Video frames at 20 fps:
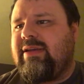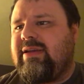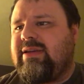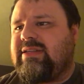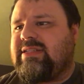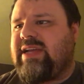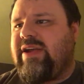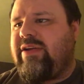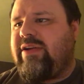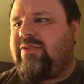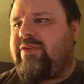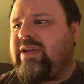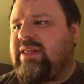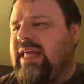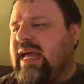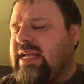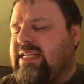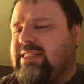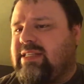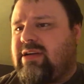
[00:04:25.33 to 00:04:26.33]
Terran
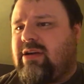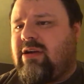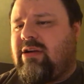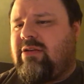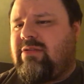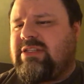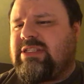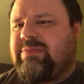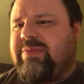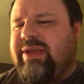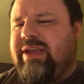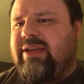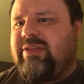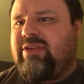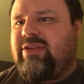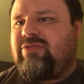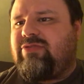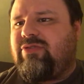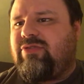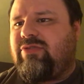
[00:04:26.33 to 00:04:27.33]
realized the girl was speaking the
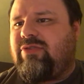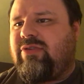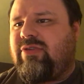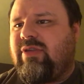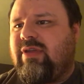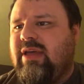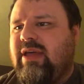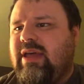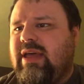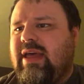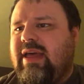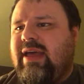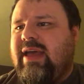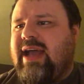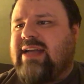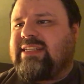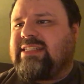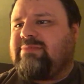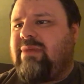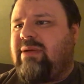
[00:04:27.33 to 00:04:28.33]
truth.
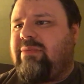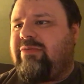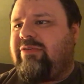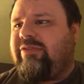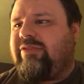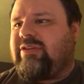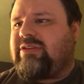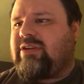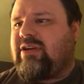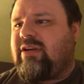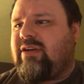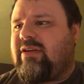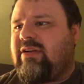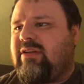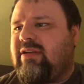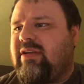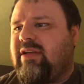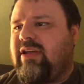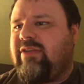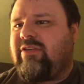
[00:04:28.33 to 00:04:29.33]
As his memory
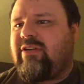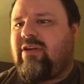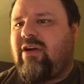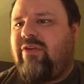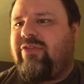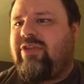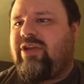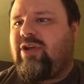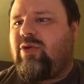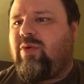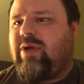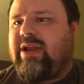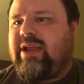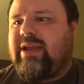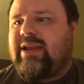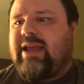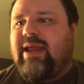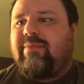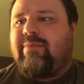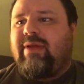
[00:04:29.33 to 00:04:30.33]
returned, he recalled that Gwydion
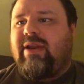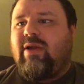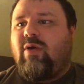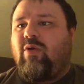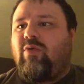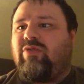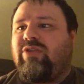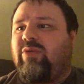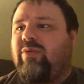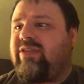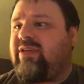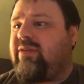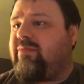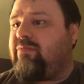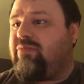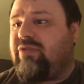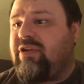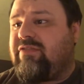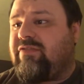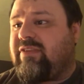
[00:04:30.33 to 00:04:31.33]
had been only with him
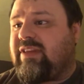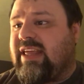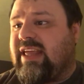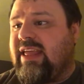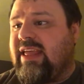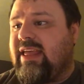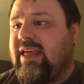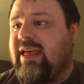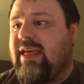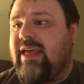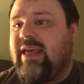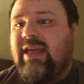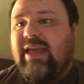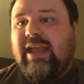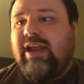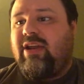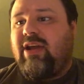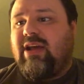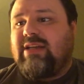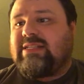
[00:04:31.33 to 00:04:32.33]
briefly. He
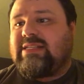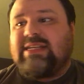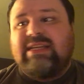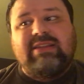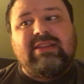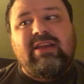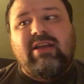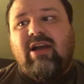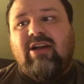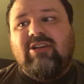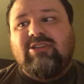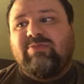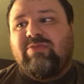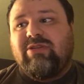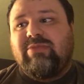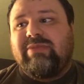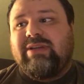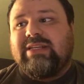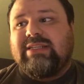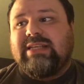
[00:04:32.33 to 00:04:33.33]
had not seen the guards put
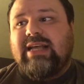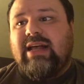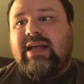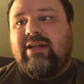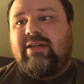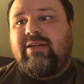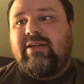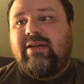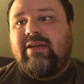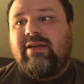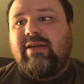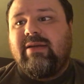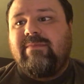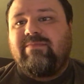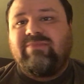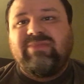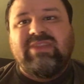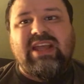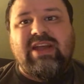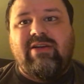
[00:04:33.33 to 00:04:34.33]
him in a cell.
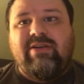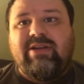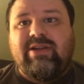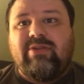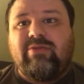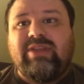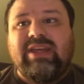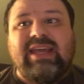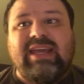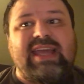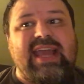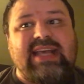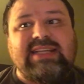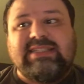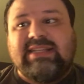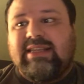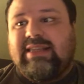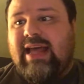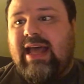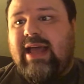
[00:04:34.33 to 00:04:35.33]
Terran had only guessed
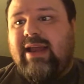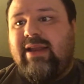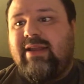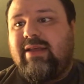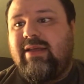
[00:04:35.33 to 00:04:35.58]
at that.